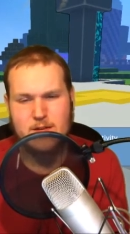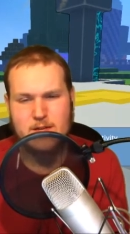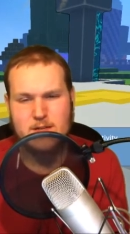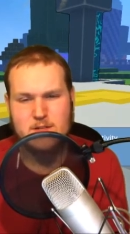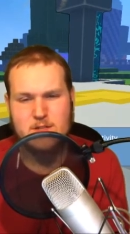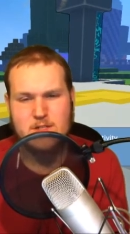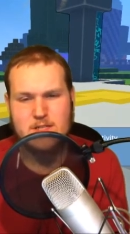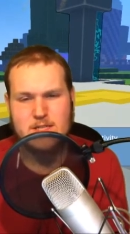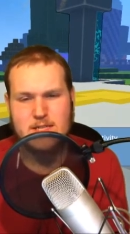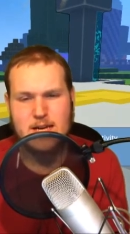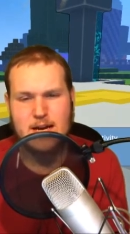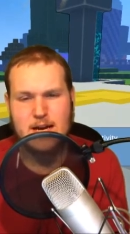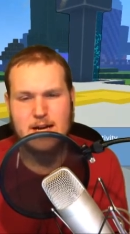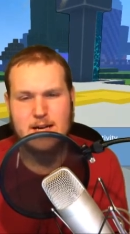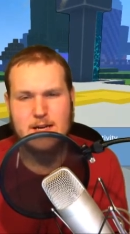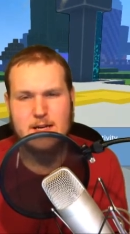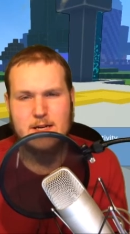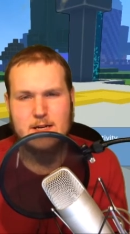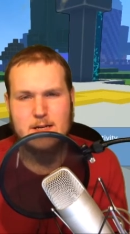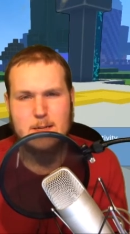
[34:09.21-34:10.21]
You just
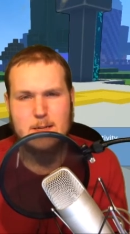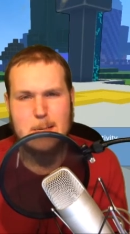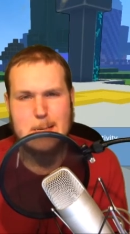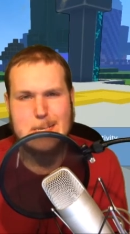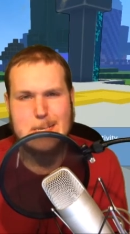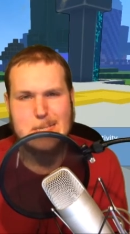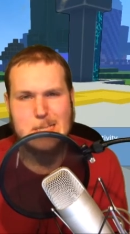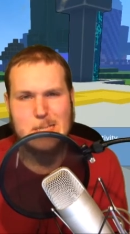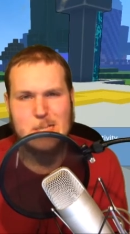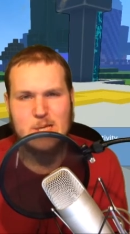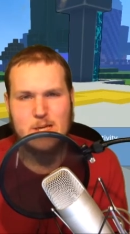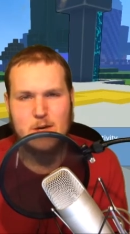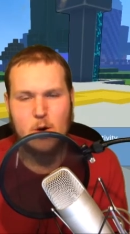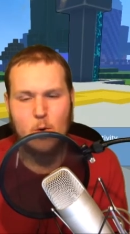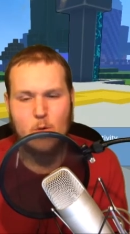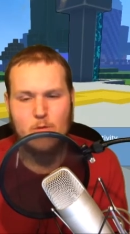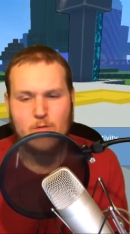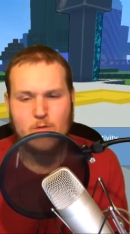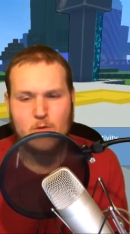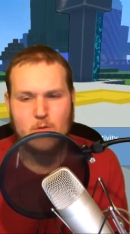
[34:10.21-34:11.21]
kind of
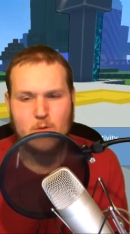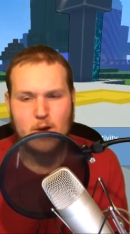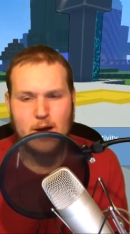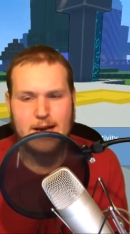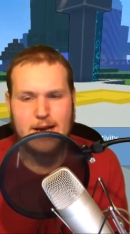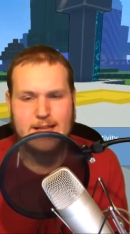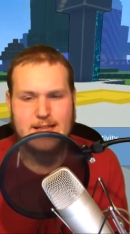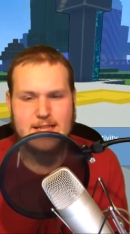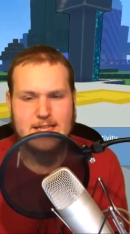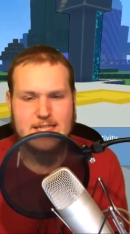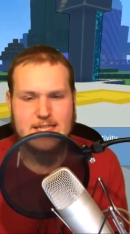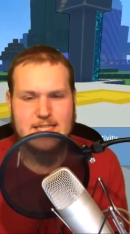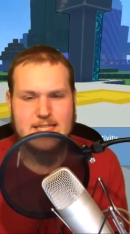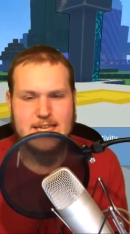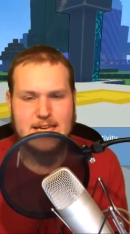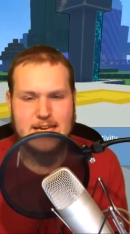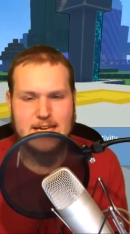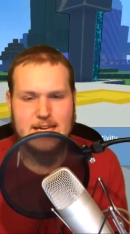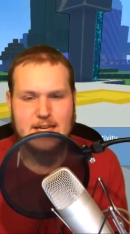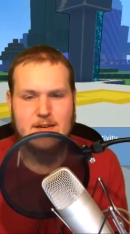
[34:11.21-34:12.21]
overwrite the
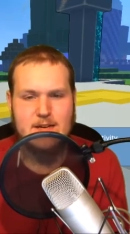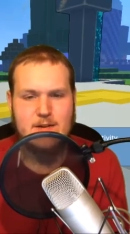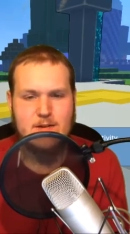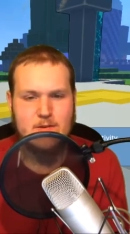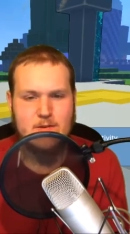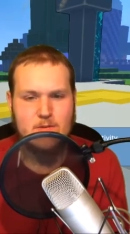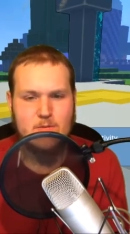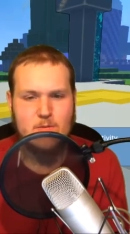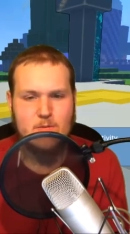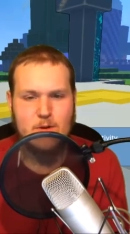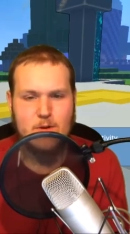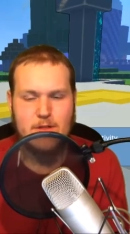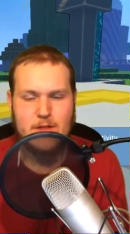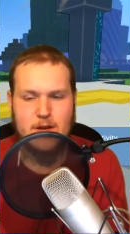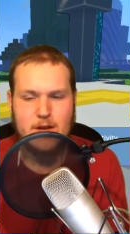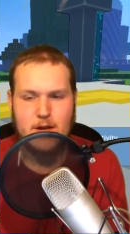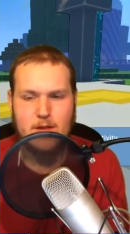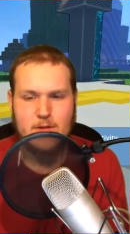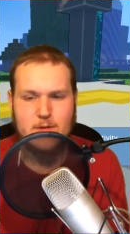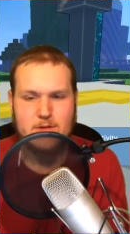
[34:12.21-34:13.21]
skin with
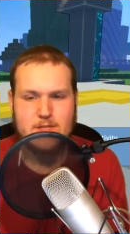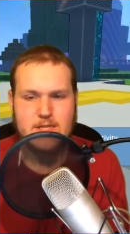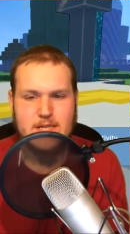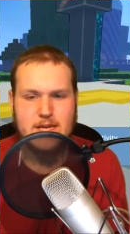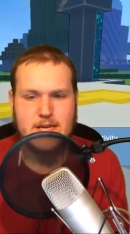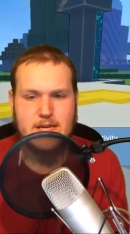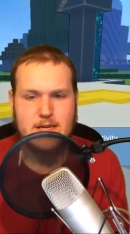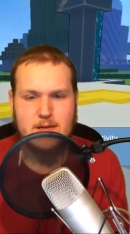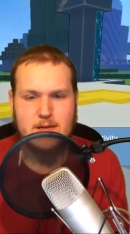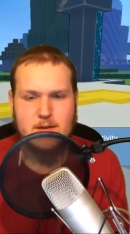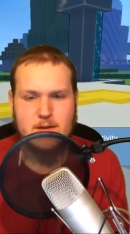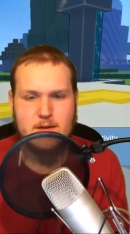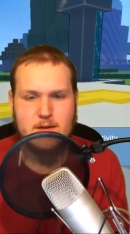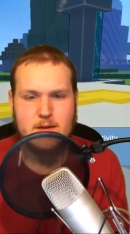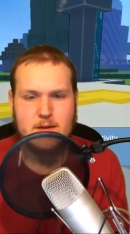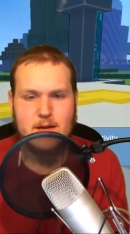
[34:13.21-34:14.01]
another skin